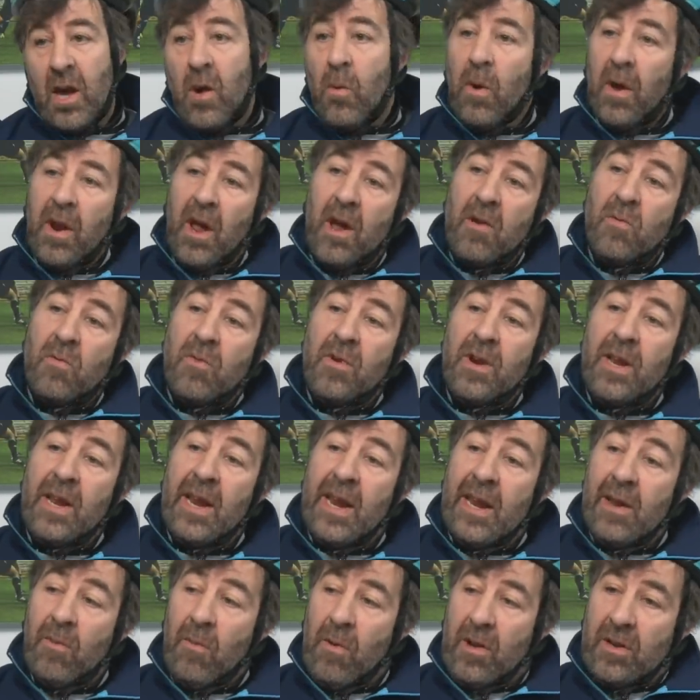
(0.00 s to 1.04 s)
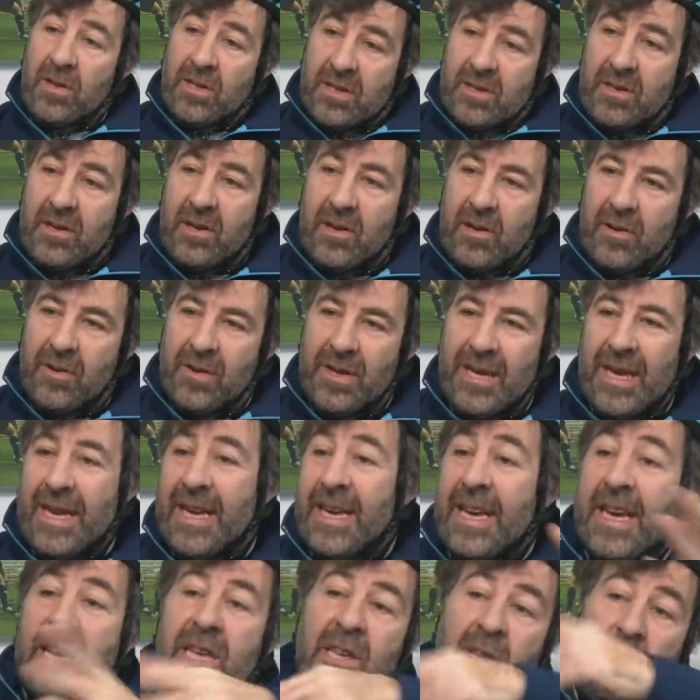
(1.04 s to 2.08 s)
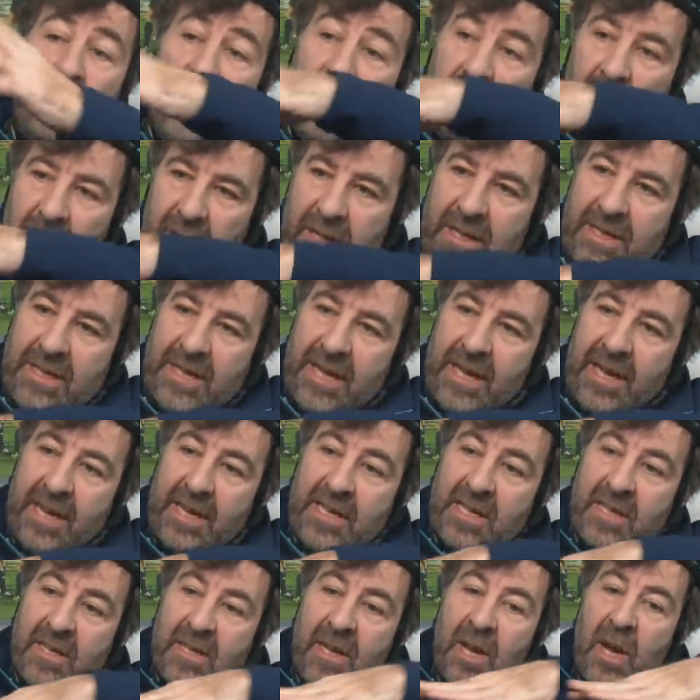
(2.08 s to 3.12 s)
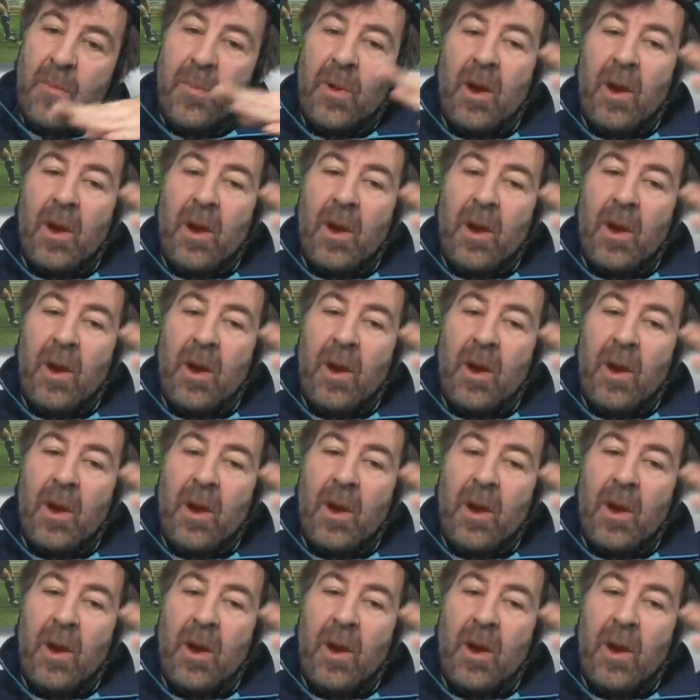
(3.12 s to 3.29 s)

Mm -hmm. What I really want to know, yeah, yeah, you won all these things,